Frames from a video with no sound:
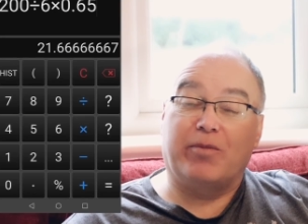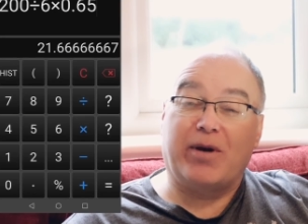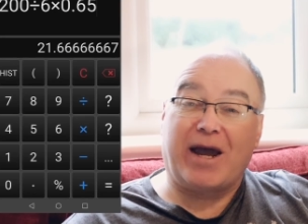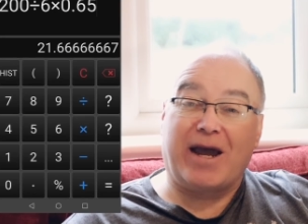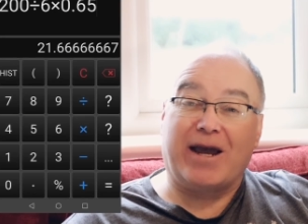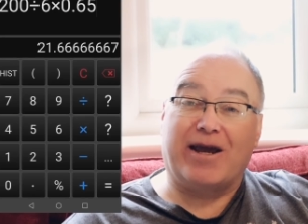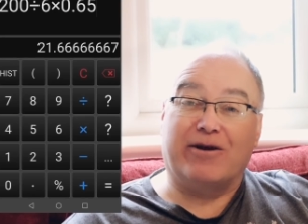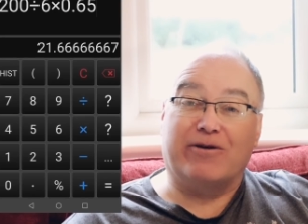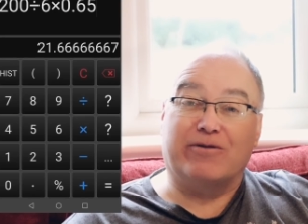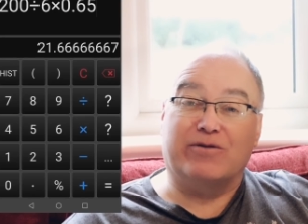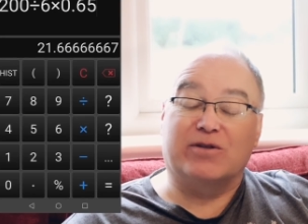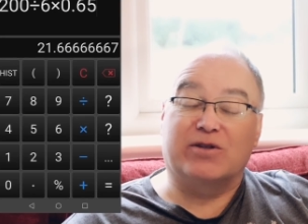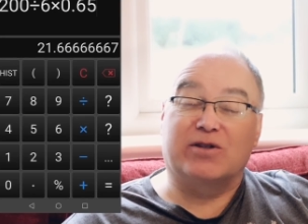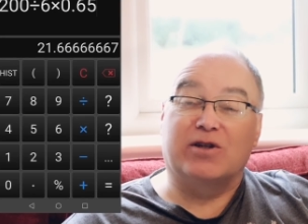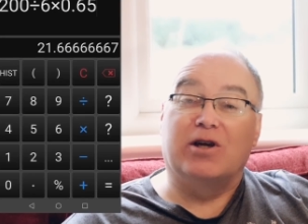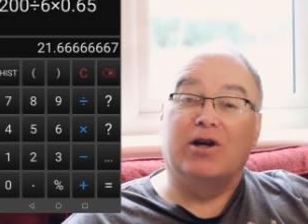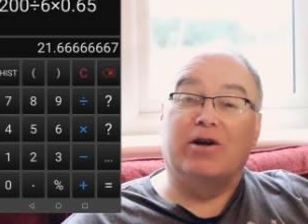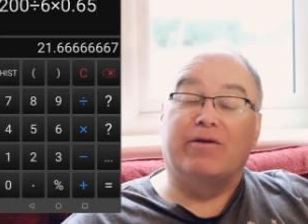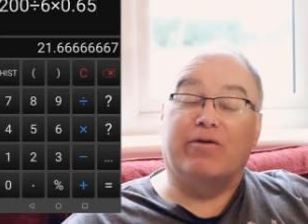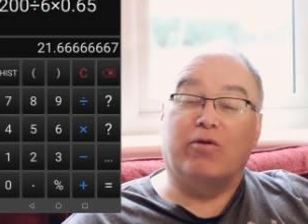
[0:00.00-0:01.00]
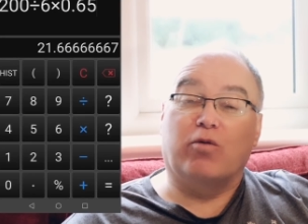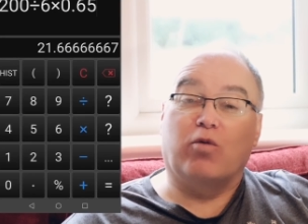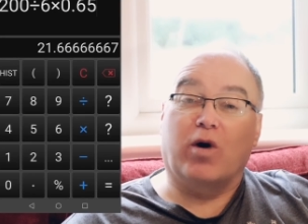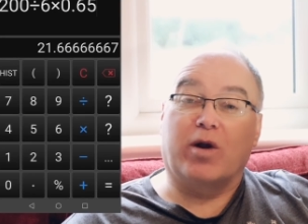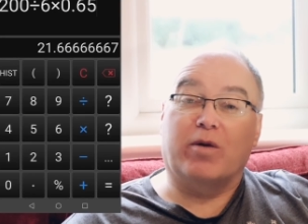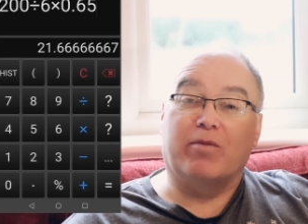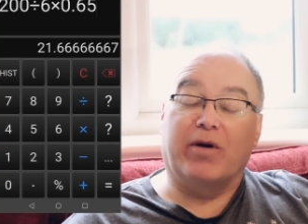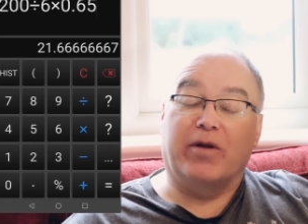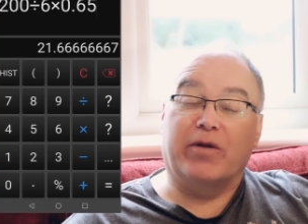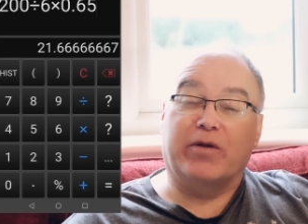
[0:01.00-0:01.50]
pounds for
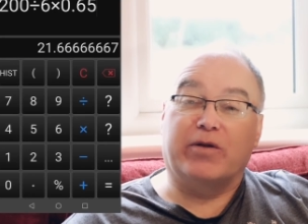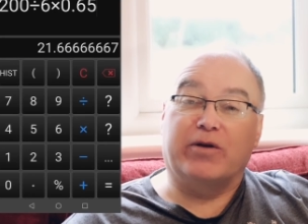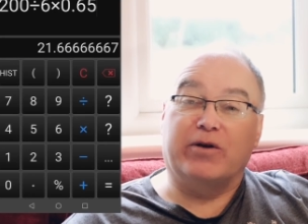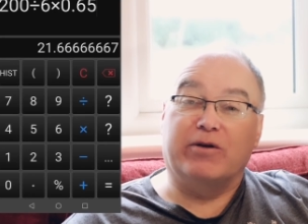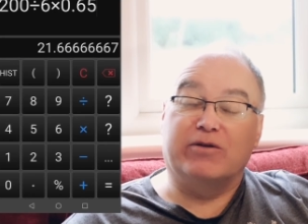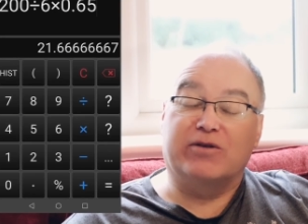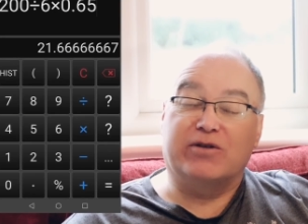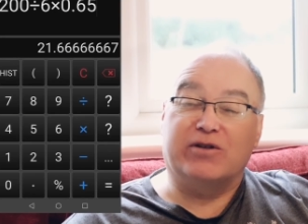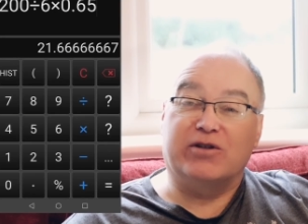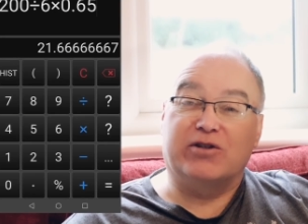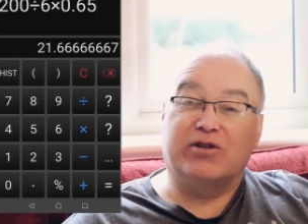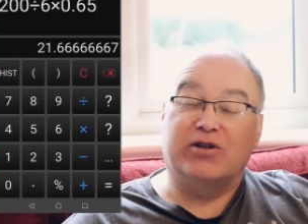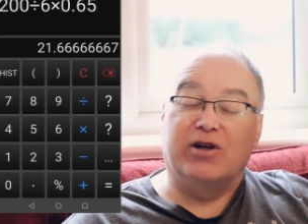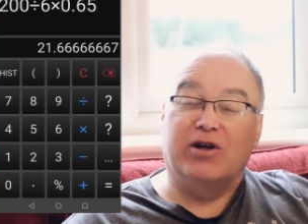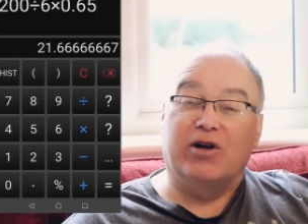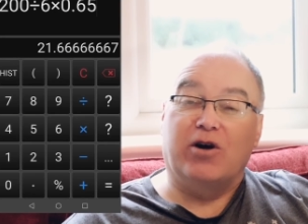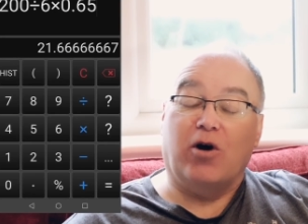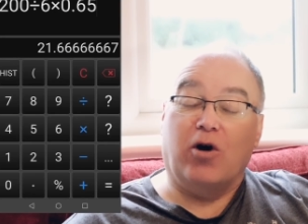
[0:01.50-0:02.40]
one month usage